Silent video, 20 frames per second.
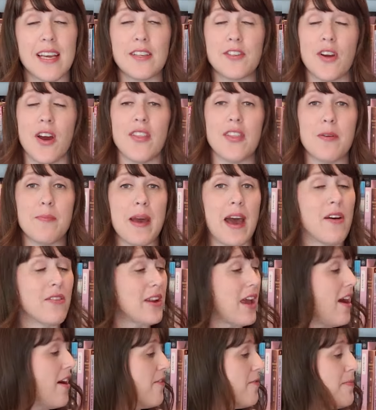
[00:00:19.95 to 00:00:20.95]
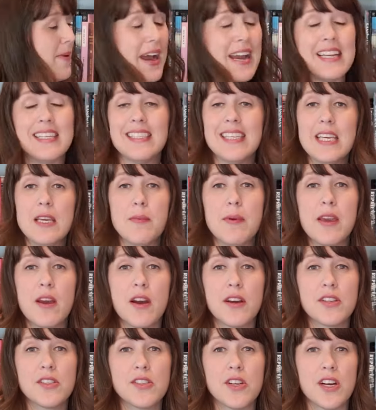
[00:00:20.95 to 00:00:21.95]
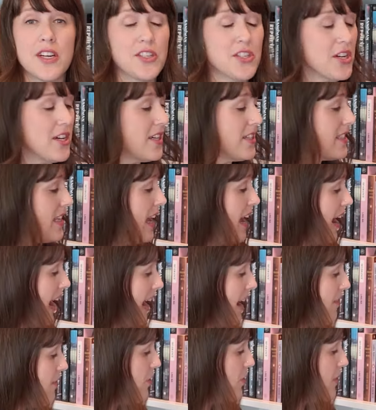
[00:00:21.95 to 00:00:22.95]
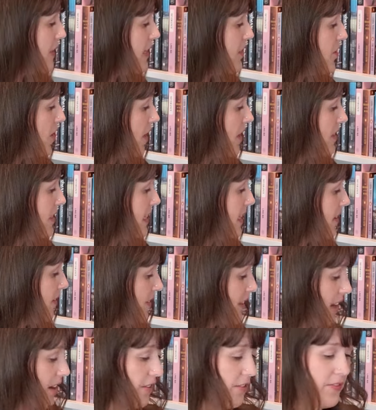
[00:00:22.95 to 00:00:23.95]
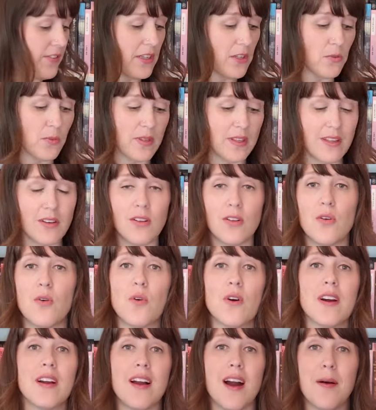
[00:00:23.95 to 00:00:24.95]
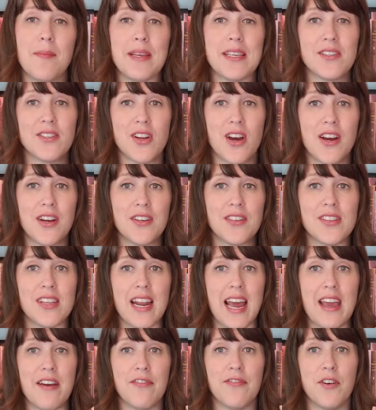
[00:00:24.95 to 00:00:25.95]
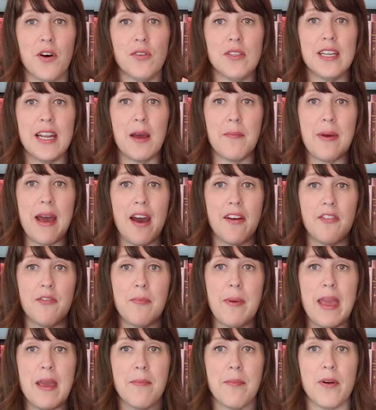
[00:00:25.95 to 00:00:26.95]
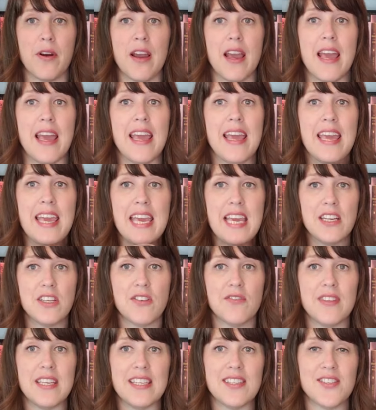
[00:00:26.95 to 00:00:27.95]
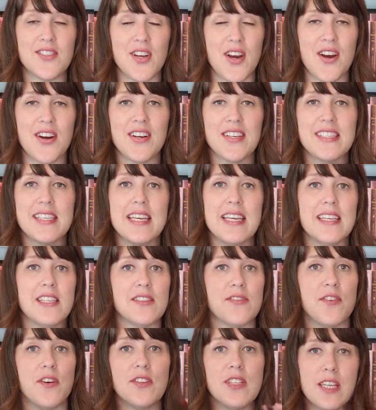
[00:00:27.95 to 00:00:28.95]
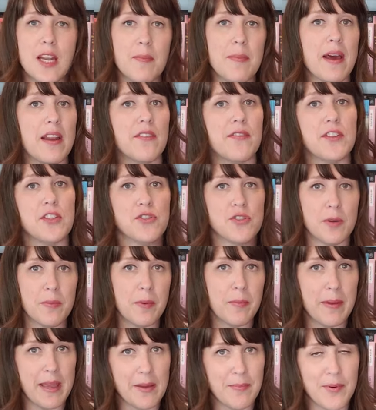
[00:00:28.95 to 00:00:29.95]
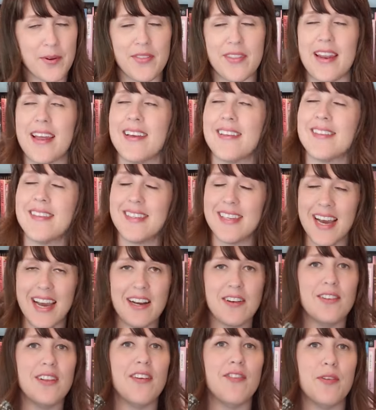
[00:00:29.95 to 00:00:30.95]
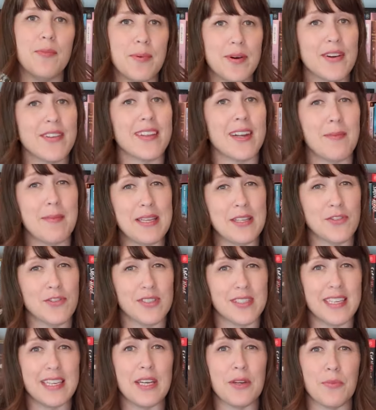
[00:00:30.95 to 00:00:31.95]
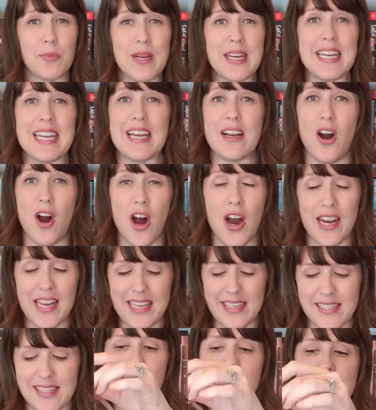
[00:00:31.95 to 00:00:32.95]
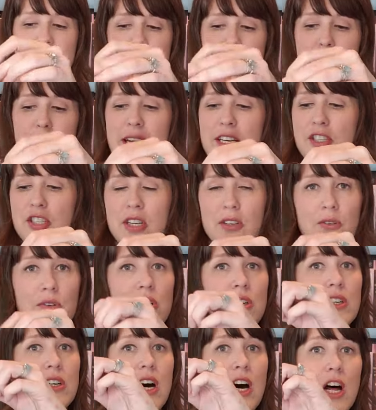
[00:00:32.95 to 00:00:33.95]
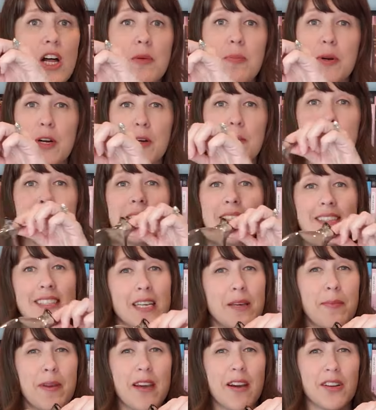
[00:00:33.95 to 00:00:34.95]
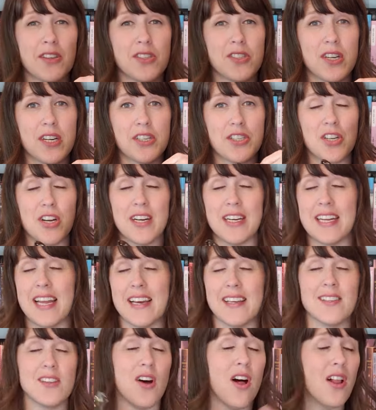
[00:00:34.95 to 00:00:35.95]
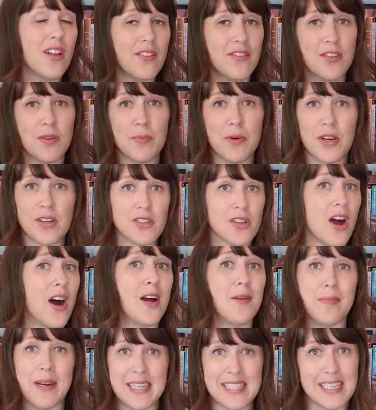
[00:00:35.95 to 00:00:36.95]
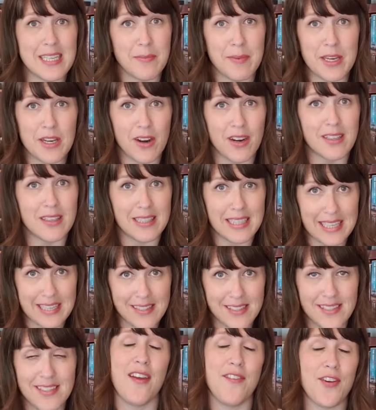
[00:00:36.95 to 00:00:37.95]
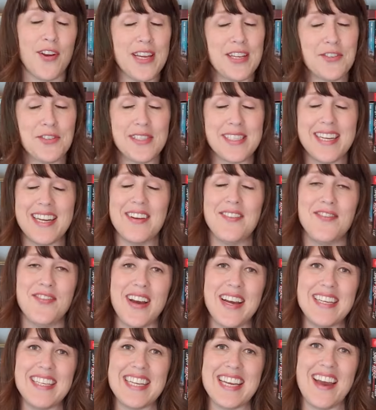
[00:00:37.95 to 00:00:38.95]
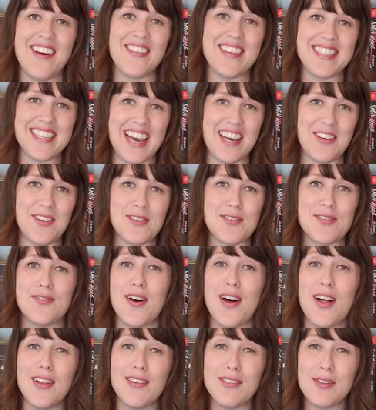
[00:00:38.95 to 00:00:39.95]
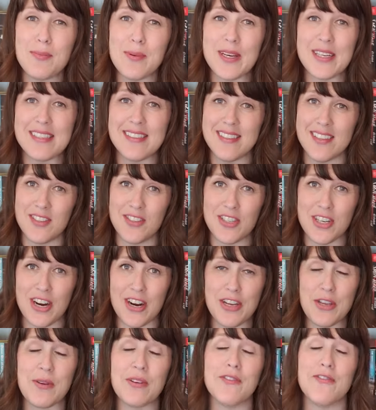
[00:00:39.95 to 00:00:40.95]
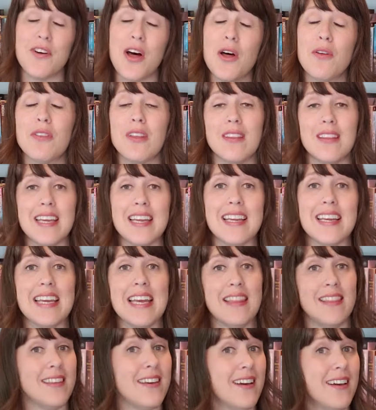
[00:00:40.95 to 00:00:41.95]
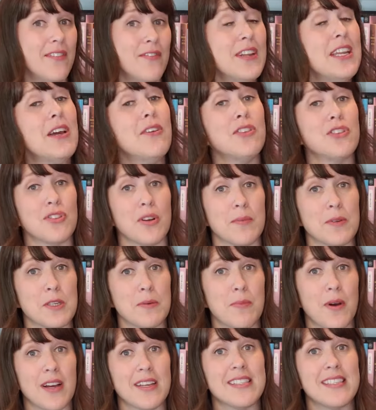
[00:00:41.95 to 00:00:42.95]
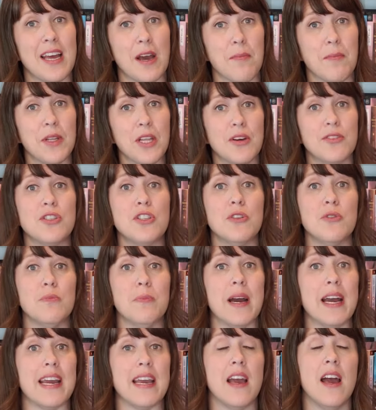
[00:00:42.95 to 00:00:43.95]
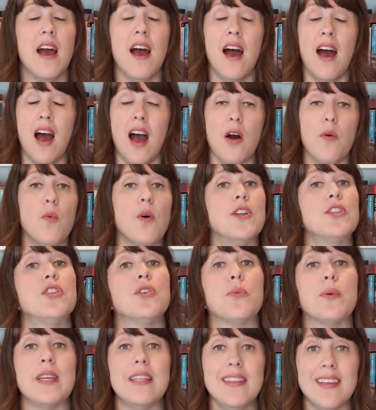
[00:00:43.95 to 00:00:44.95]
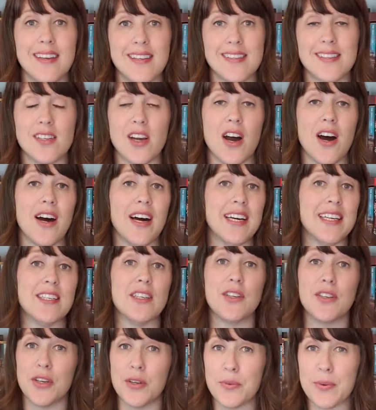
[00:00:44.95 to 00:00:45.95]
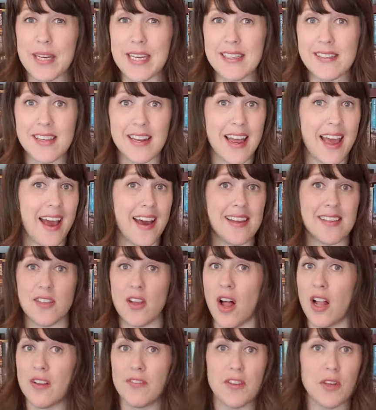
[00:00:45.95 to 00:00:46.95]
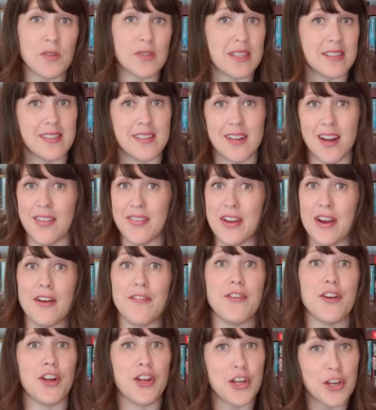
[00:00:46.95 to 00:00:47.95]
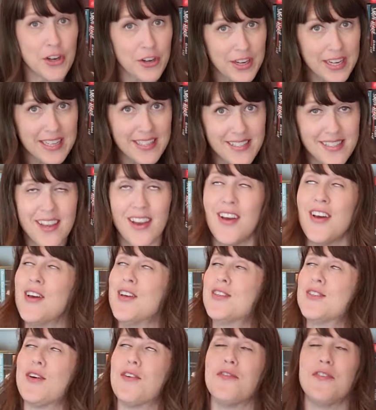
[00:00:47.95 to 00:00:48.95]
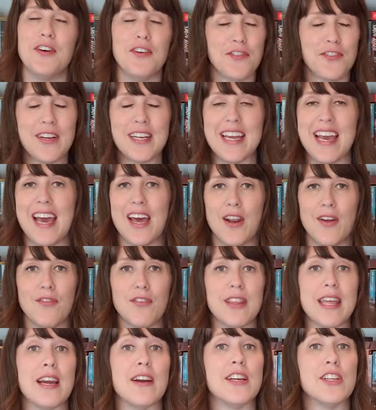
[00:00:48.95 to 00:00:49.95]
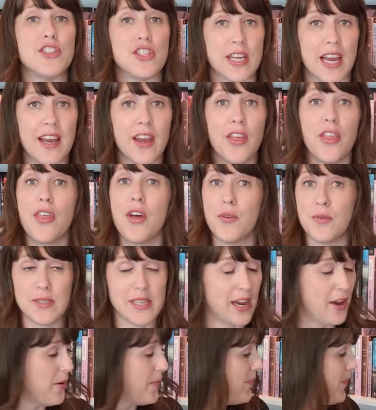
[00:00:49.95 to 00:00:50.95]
I draw them out of my TBR star jars. I have three jars here. They are filled with little origami stars that I have folded up out of paper. Each of these stars is folded up out of a strip of paper that has the title of a book that I'm interested in reading on it. This is my general all-purpose TBR star jar. It has all of the books on my TBR list. If you're interested in finding out the titles of all of the books in this jar, you can follow the link in the video description box down below to my uh, one want to read list on Goodreads. It has all of those listed on there if you're curious. So feel free to head over there and check those out.